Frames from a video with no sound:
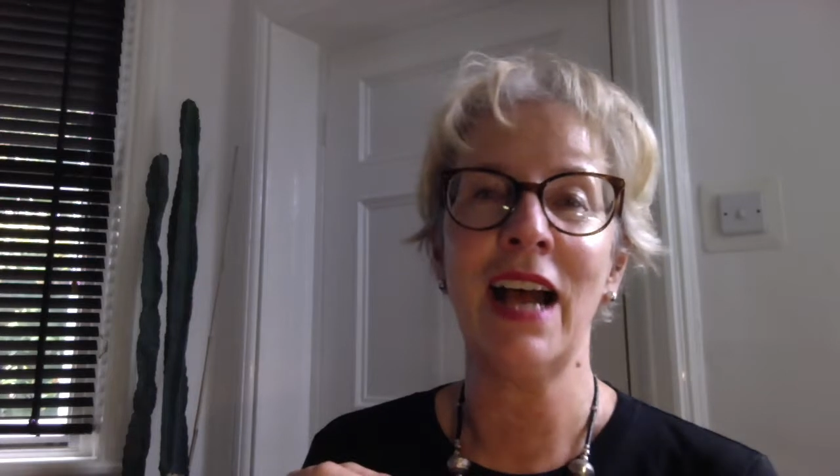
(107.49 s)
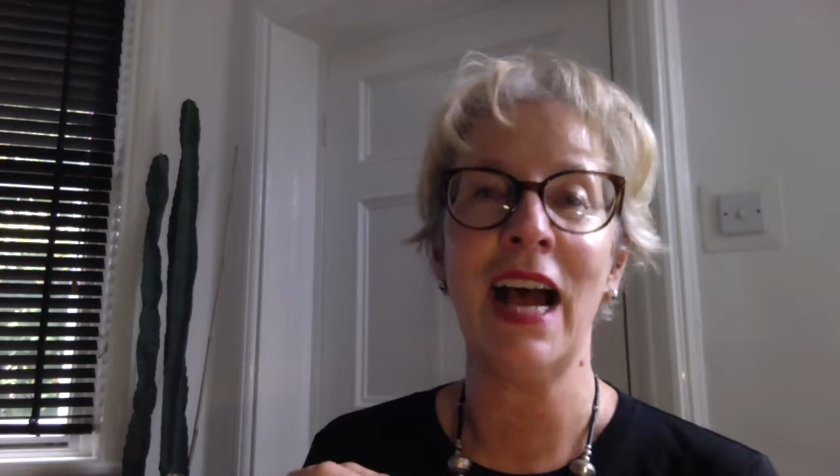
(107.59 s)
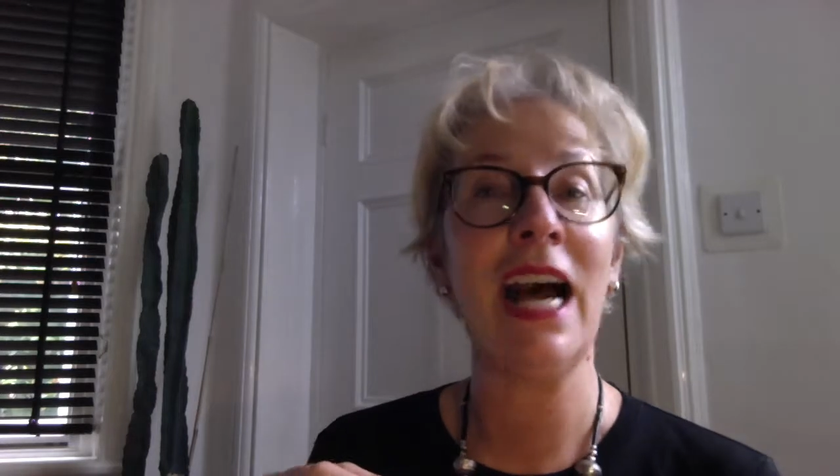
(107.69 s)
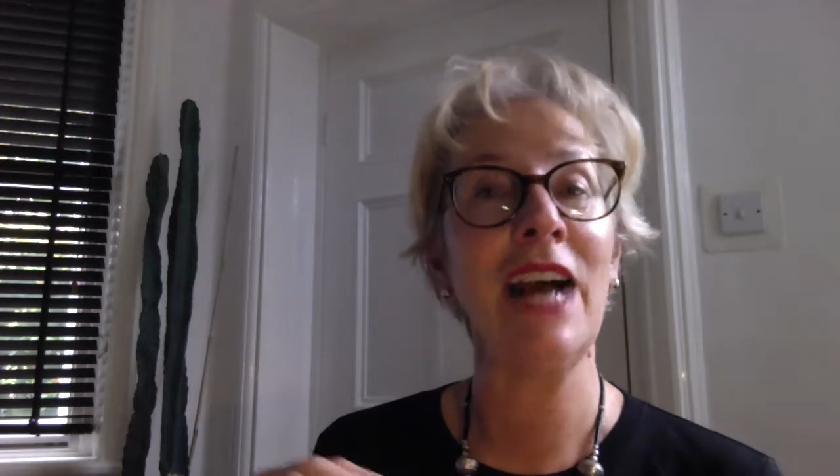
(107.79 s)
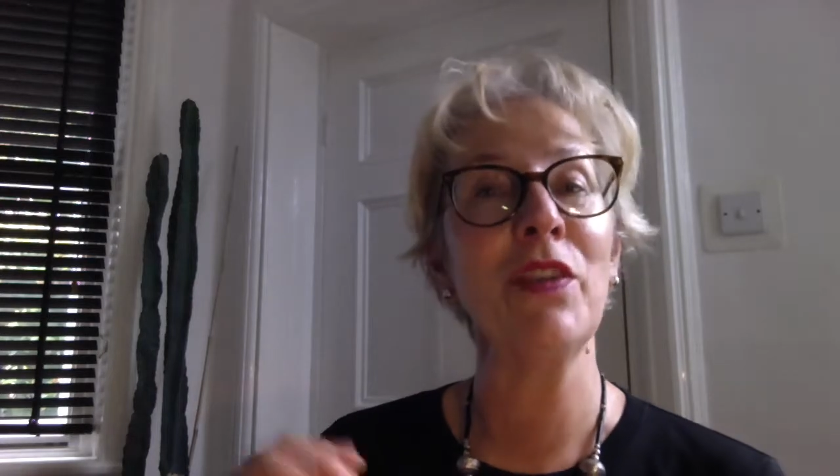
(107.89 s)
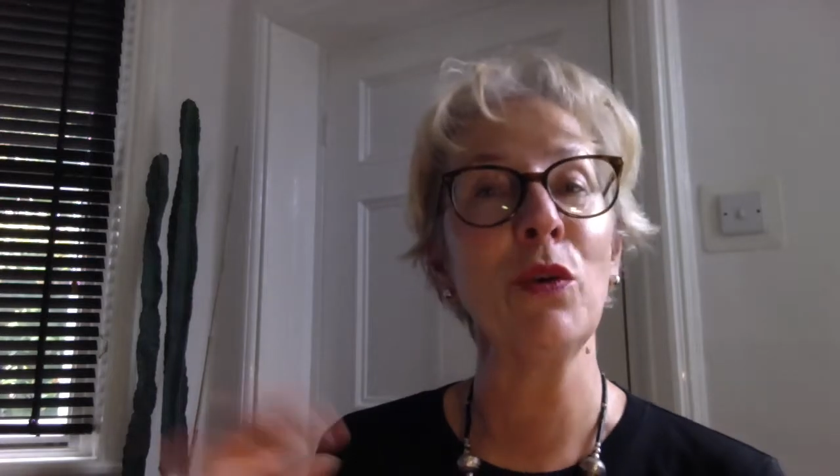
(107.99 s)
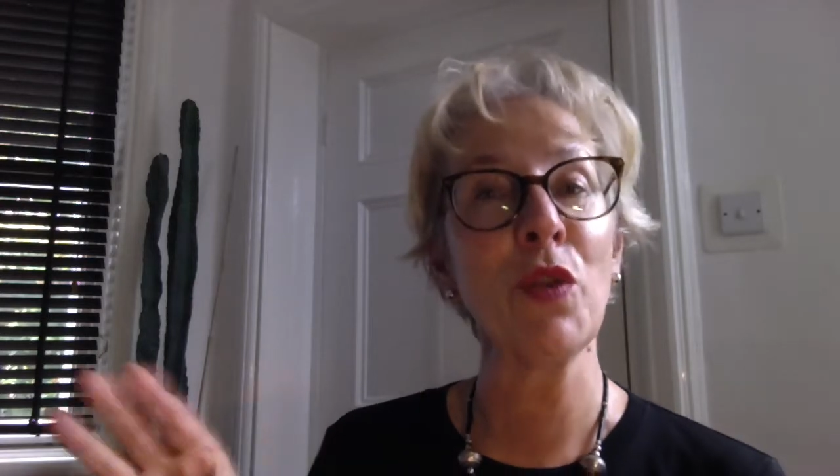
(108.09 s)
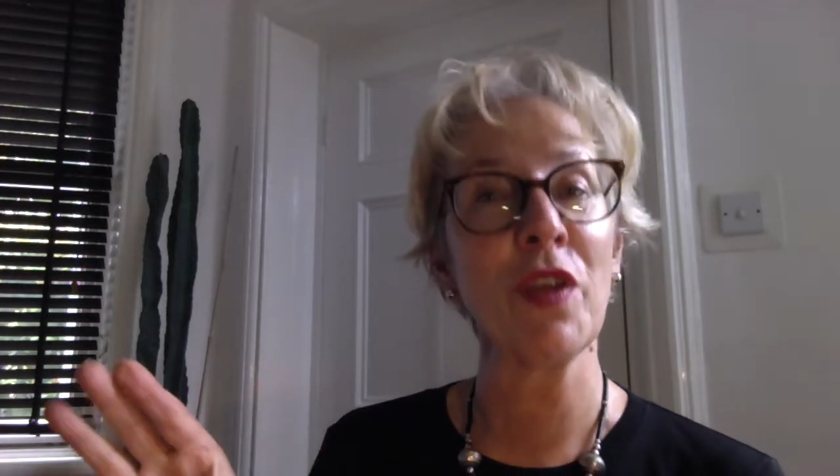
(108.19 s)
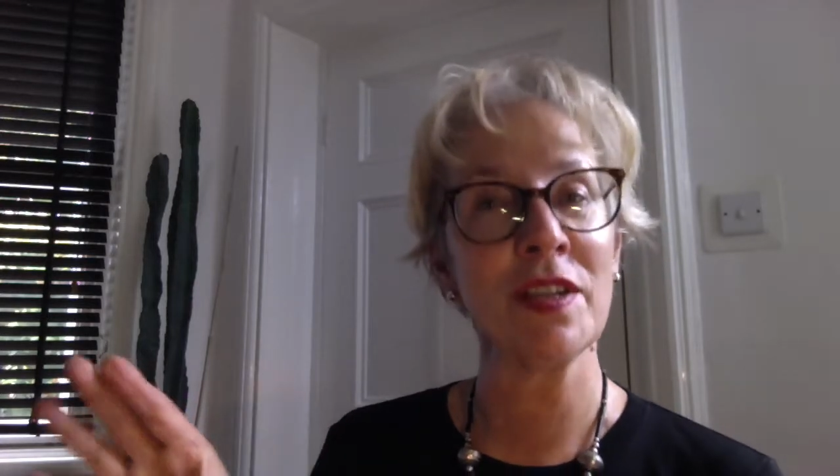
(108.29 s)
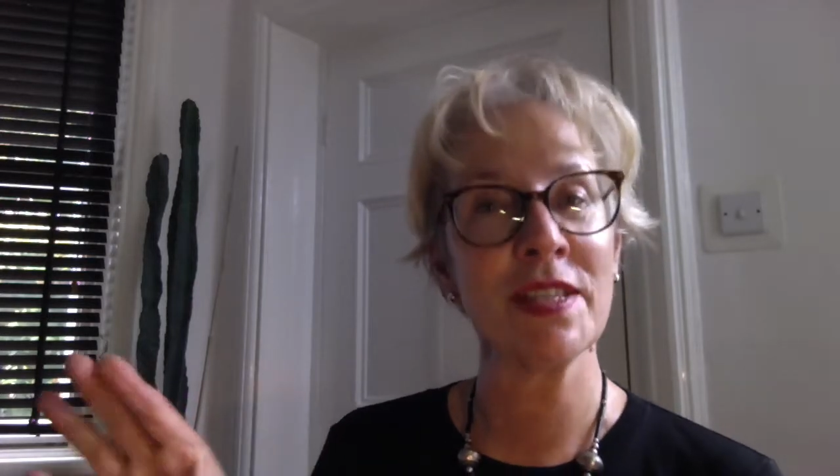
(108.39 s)
and the
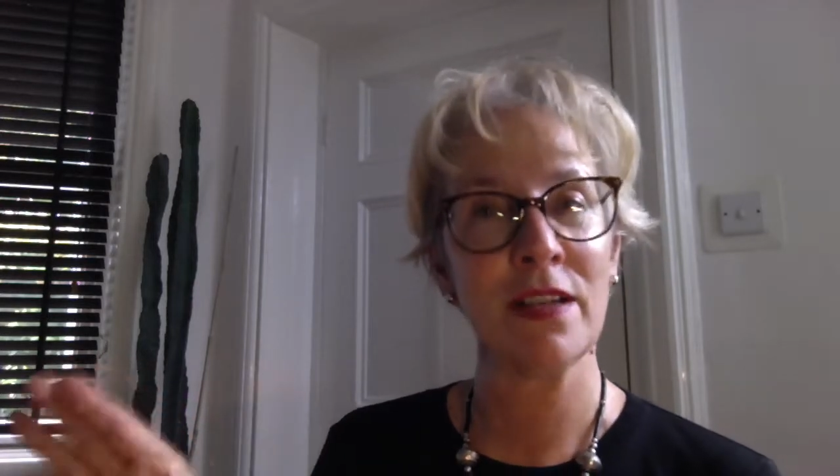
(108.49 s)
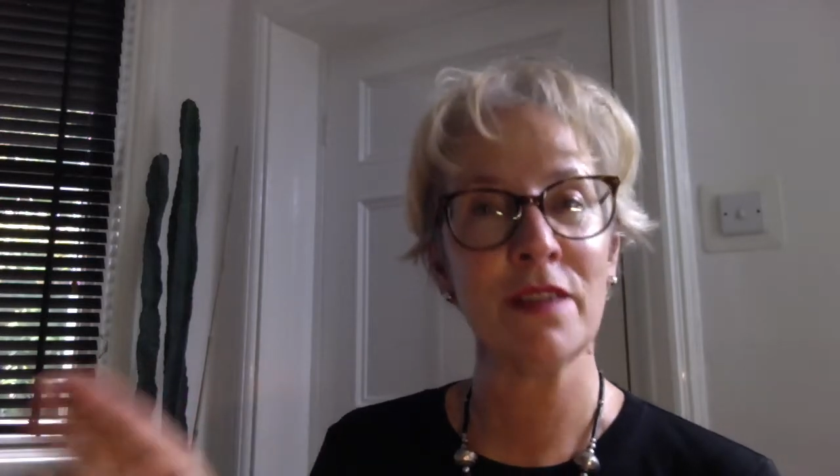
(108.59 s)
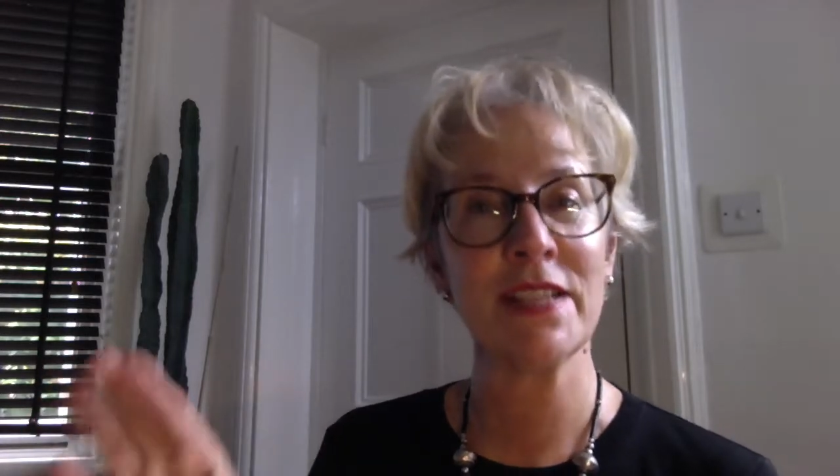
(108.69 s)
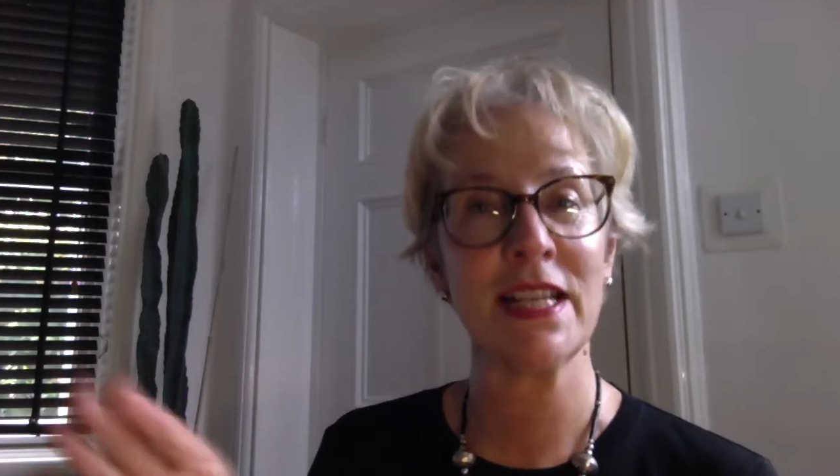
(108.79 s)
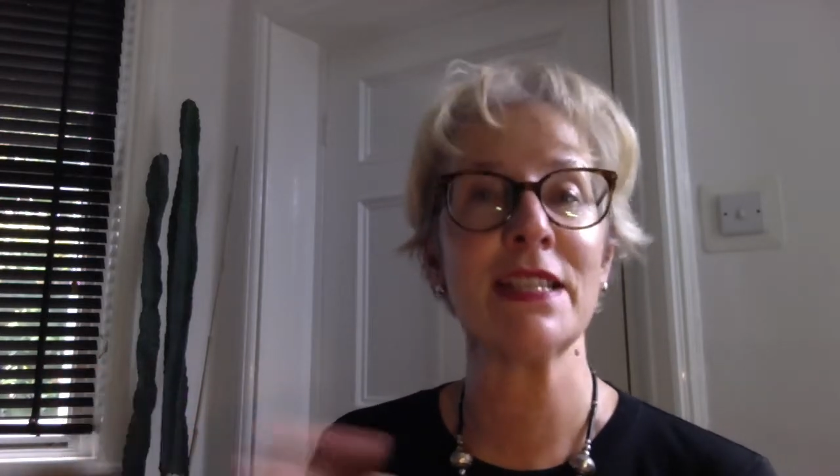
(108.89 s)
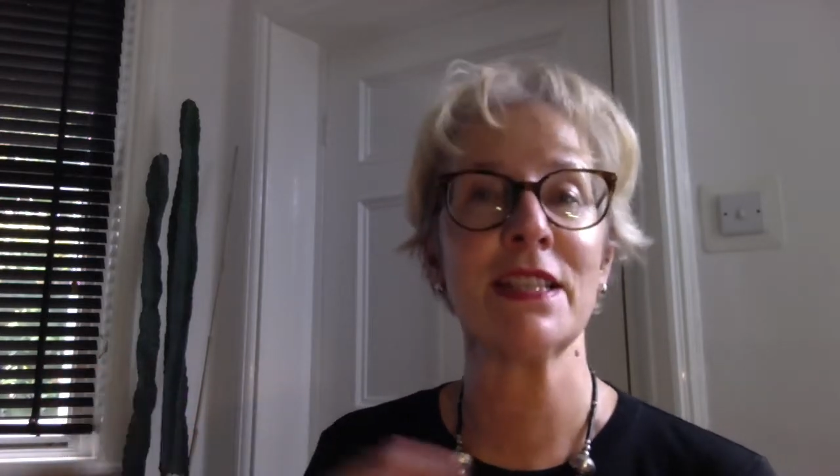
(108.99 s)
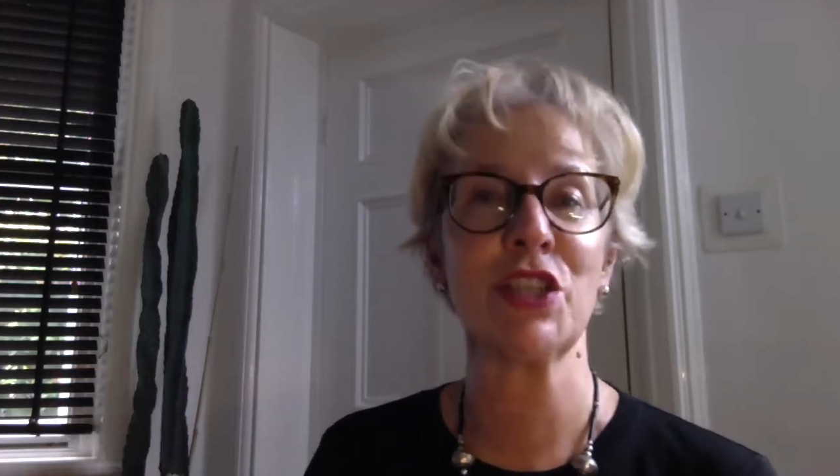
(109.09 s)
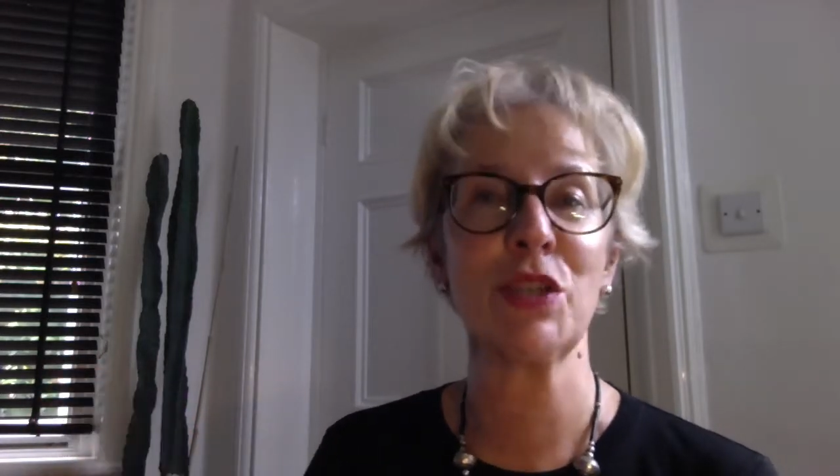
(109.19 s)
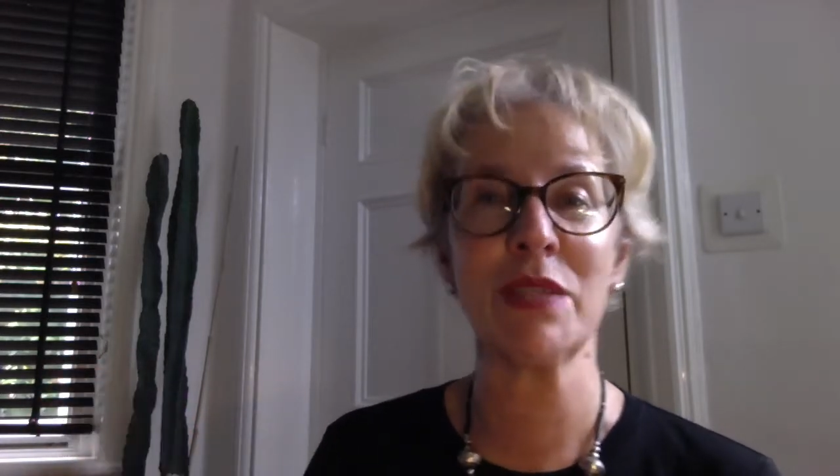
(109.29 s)
author herself says that she